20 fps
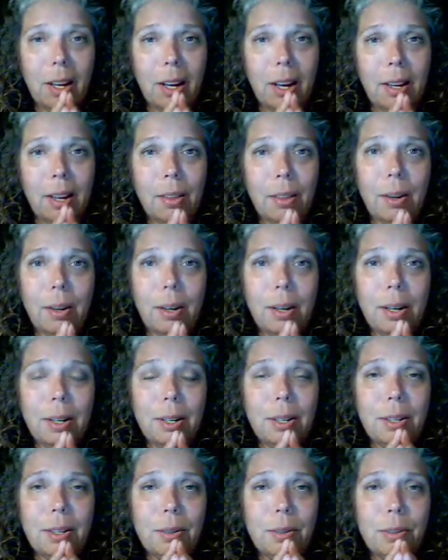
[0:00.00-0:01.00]
I thought I'd
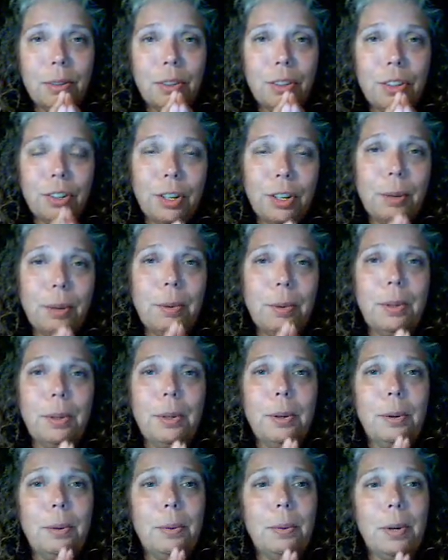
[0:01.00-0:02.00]
share with
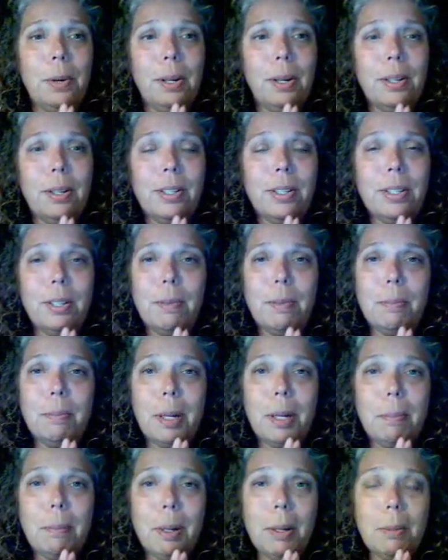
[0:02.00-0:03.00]
you some of
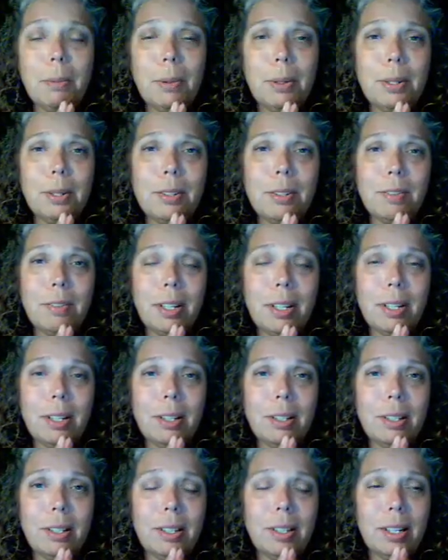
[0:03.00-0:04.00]
my memories of
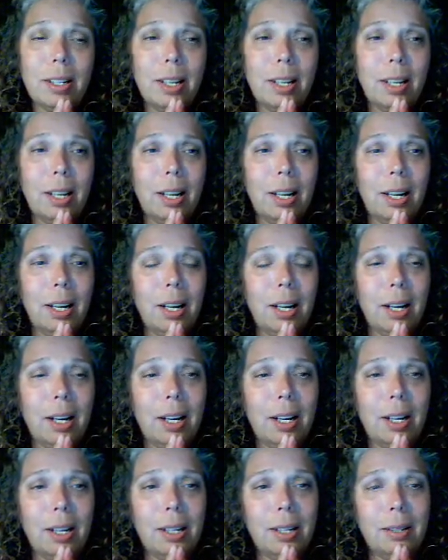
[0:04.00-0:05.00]
England.
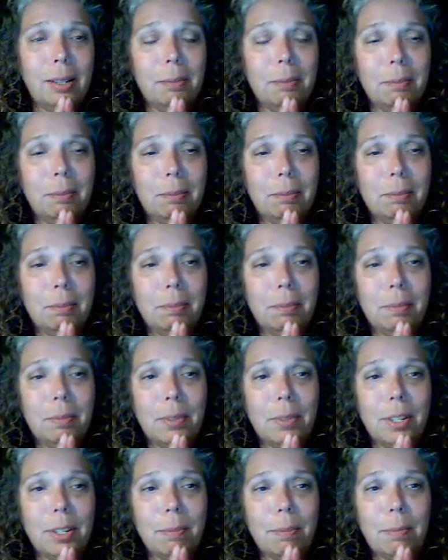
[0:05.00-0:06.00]

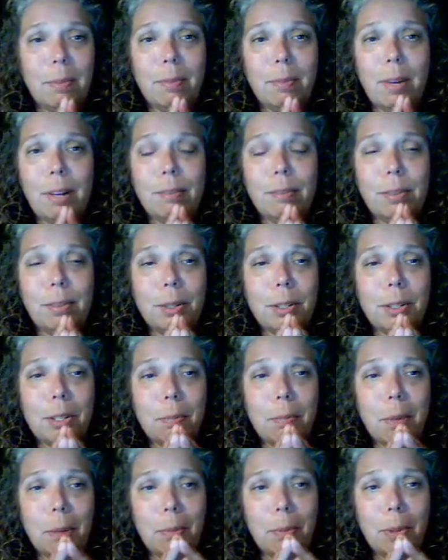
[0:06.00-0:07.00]
Some of my first
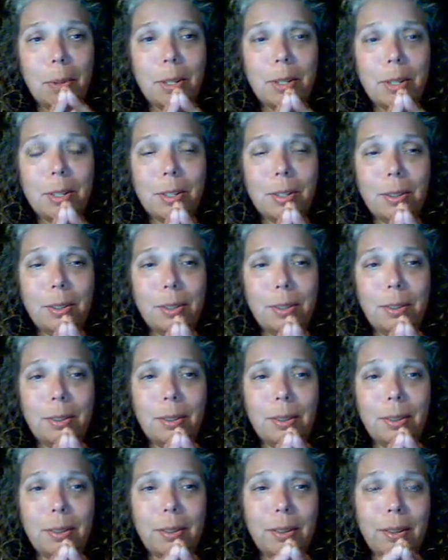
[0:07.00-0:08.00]
memories are
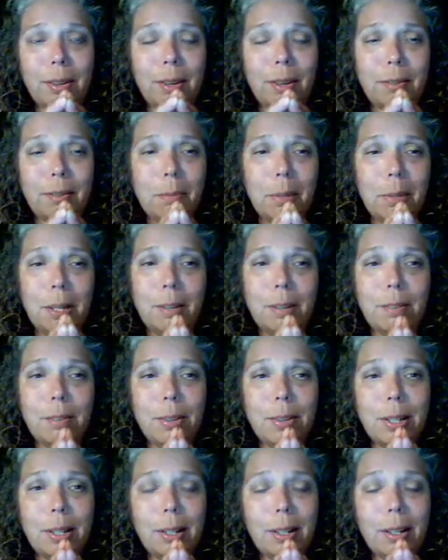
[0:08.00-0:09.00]
of being
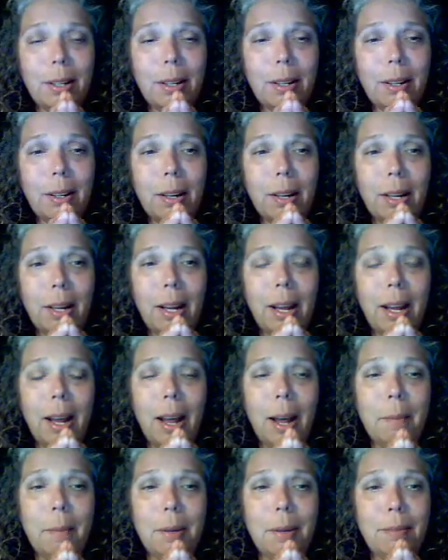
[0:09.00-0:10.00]
very little
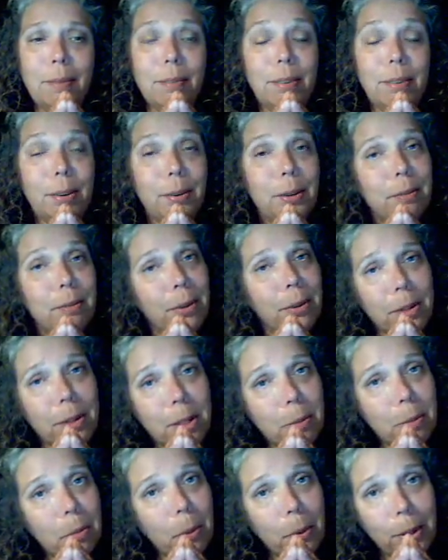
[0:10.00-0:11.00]
and being very, very
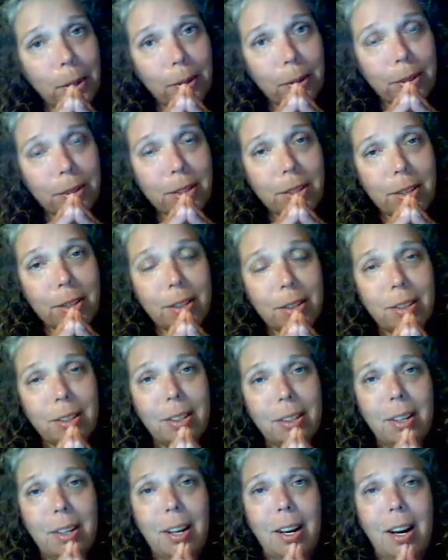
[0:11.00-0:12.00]
spoiled.
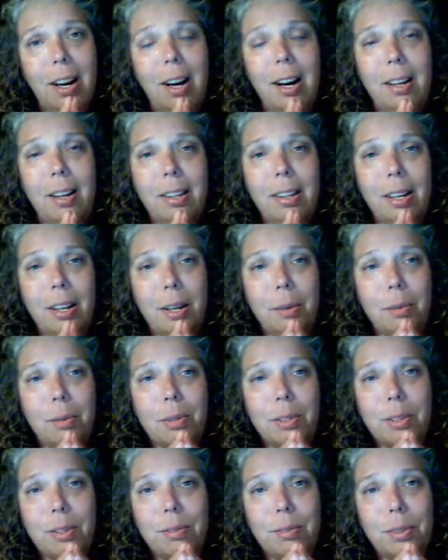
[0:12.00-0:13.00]
I think I
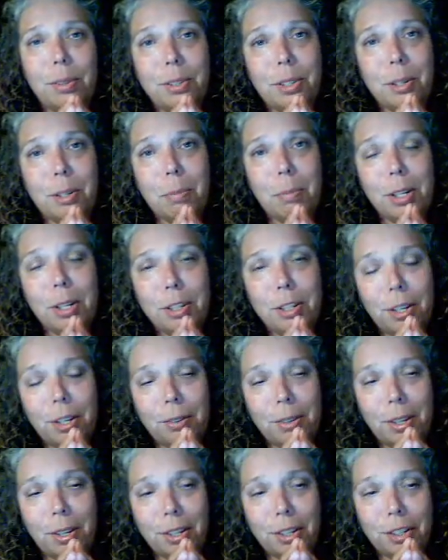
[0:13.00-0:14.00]
was the first in my
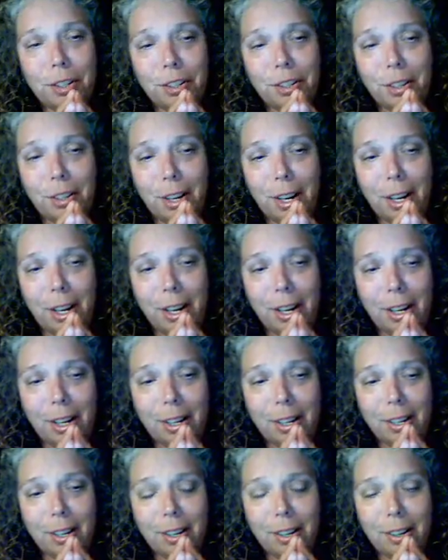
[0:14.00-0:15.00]
generation,
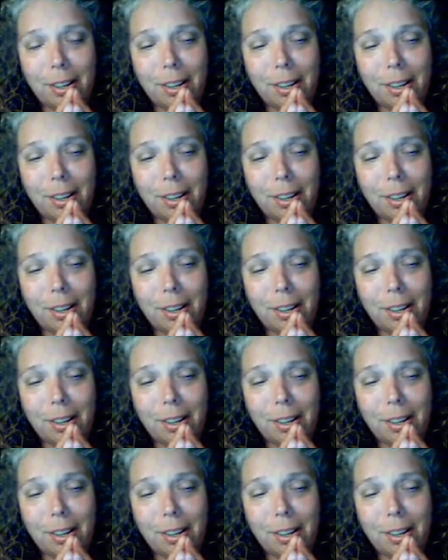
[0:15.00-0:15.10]
and